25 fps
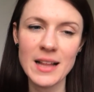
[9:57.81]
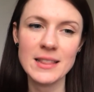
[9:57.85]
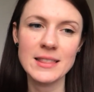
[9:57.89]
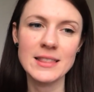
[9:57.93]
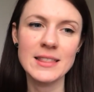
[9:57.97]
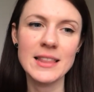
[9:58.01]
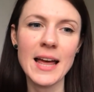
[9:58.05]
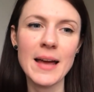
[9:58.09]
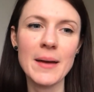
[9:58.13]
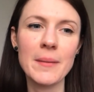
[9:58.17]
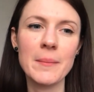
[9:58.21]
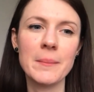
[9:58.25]

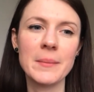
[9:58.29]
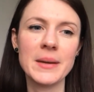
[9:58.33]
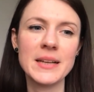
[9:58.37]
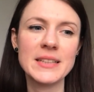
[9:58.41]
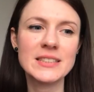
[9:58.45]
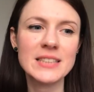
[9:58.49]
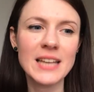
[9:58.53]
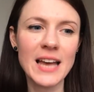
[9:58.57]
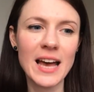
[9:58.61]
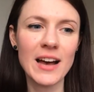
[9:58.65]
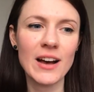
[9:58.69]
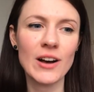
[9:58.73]
Let me
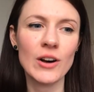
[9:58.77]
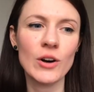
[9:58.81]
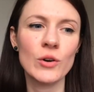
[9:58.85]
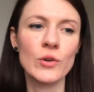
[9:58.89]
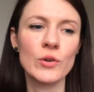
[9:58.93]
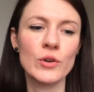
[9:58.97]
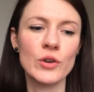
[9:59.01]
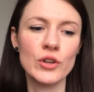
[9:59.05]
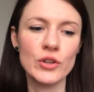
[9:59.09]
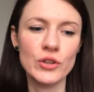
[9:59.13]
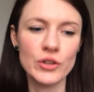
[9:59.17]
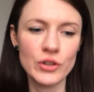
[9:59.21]

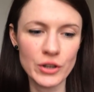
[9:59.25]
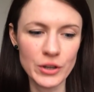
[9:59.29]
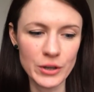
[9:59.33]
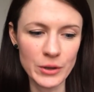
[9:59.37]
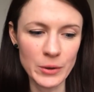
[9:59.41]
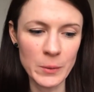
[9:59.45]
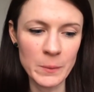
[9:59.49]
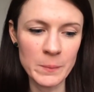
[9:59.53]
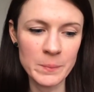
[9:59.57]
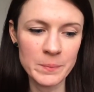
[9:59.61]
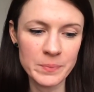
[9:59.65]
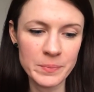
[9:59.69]
tell
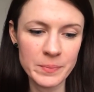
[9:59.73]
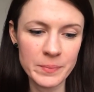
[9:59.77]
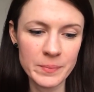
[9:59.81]
you,